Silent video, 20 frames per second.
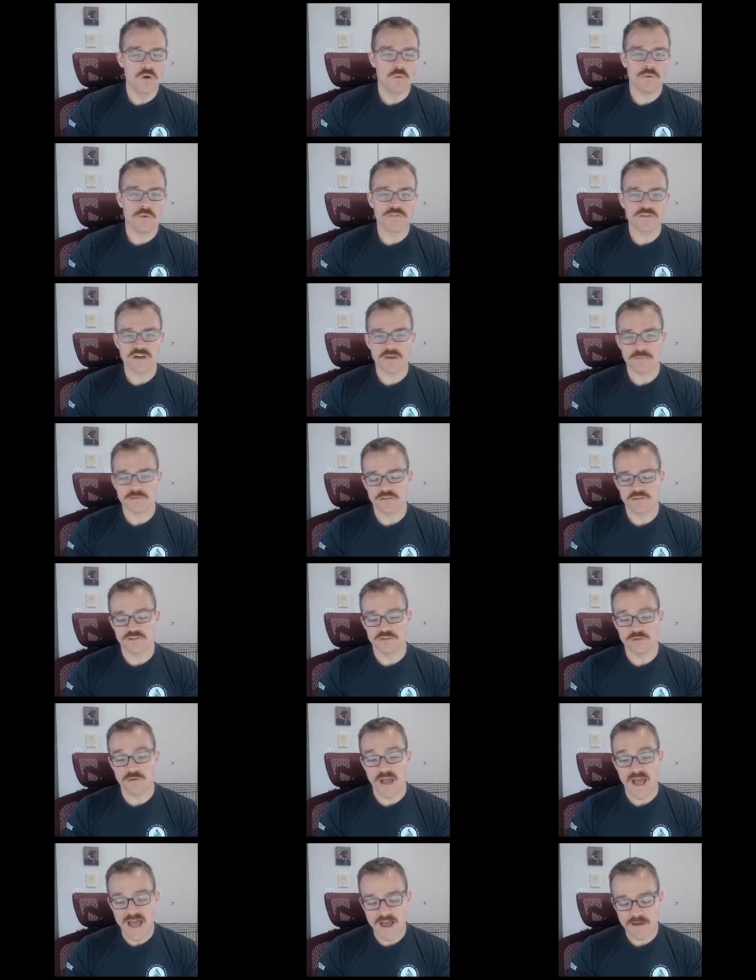what they're able to
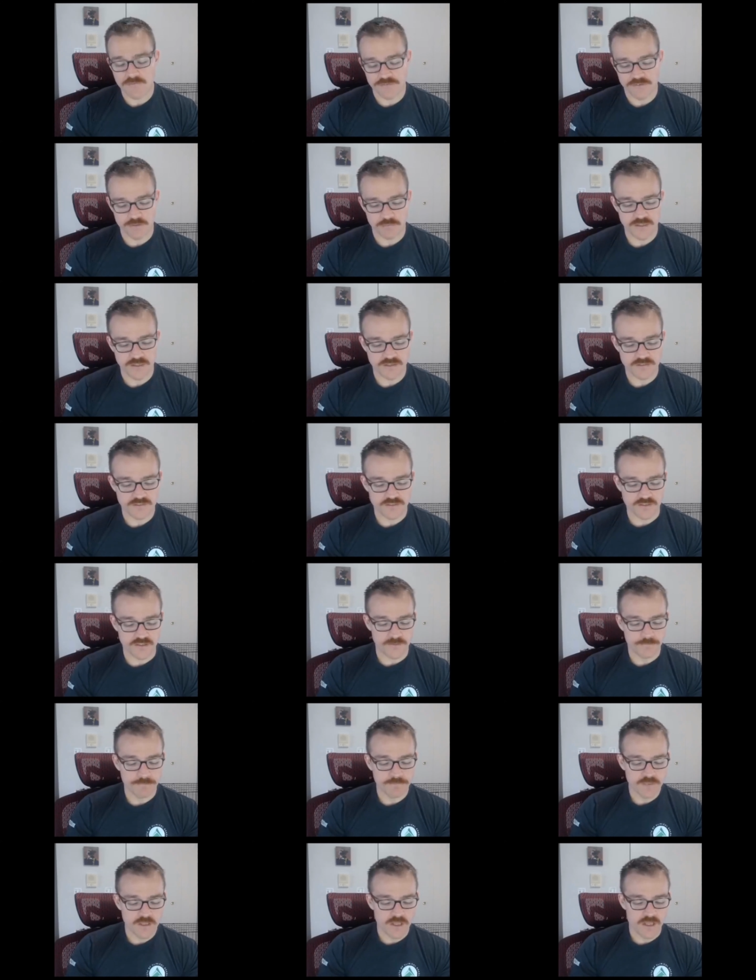do after
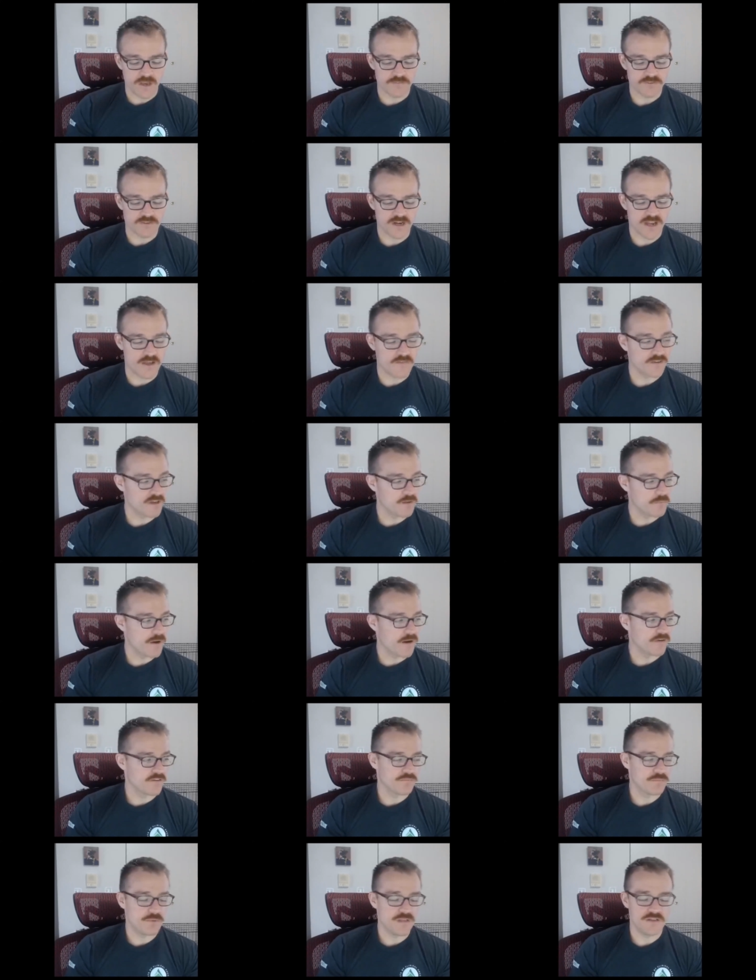PT, after having a
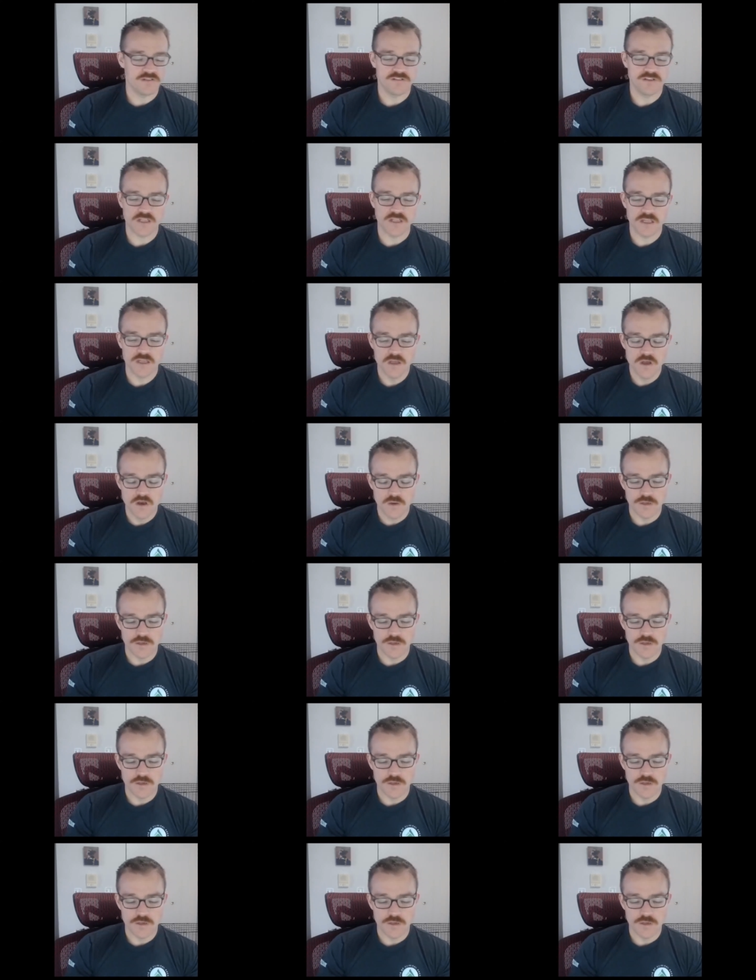bout of PT.